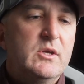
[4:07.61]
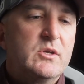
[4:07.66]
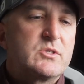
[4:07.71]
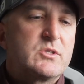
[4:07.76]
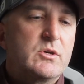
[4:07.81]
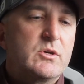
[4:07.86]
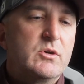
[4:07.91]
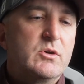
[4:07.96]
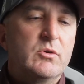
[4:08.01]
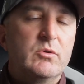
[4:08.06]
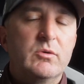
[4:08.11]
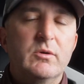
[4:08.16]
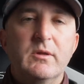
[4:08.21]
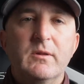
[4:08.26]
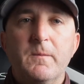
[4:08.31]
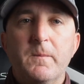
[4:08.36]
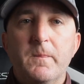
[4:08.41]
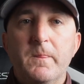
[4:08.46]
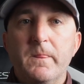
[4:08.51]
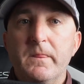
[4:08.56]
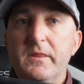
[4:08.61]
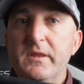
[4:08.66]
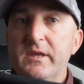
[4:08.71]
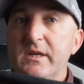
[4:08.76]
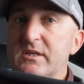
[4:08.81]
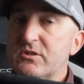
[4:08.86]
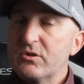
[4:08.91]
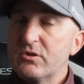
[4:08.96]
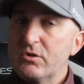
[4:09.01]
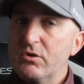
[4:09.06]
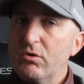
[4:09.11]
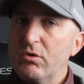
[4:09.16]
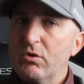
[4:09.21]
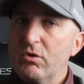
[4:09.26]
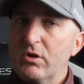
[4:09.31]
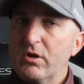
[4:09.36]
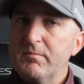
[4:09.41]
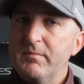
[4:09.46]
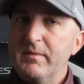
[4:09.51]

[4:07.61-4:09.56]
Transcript: So these are no longer